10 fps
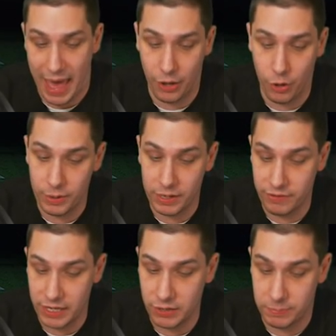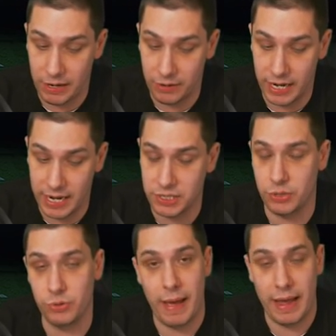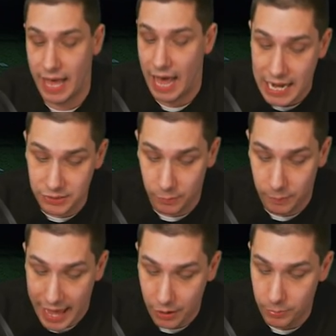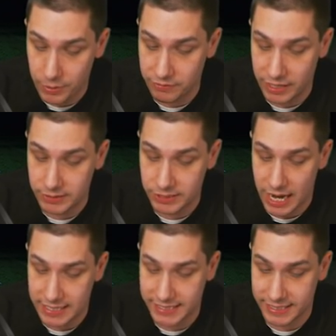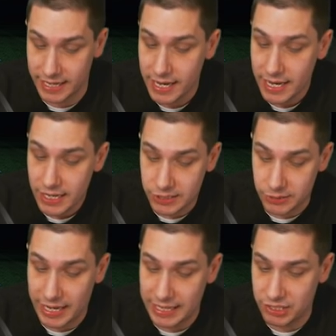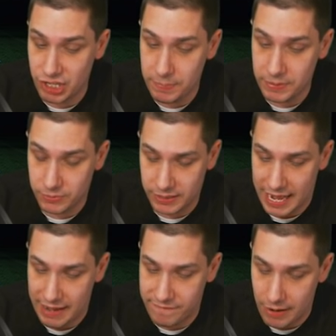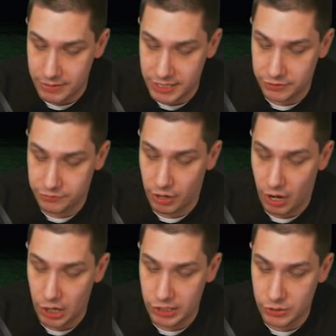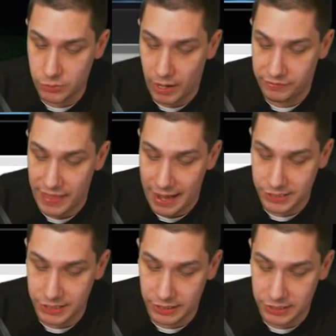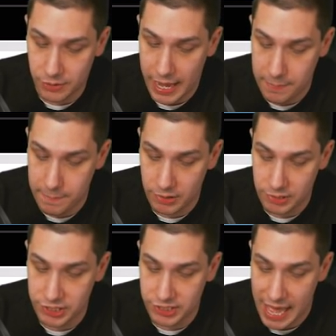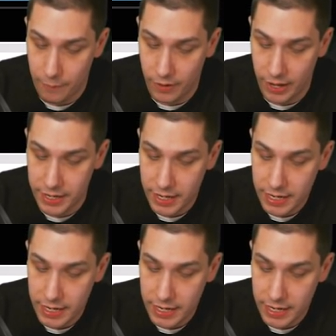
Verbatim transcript: pack opening videos better than I do console pack opening videos, honestly. So we get the cheapest one that I found here is for 112,000. Let's go ahead and purchase that one,